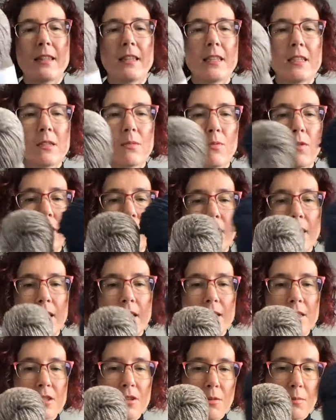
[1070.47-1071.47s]
This one
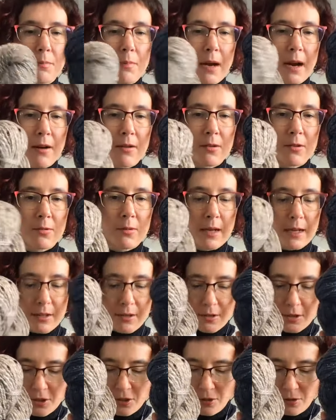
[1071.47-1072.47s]
is your barrow and
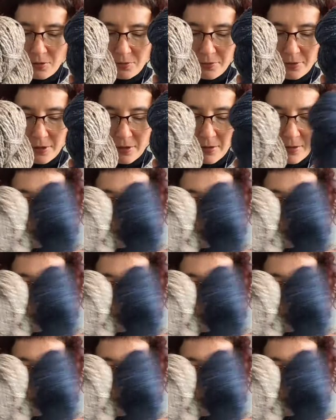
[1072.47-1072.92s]
your turf here.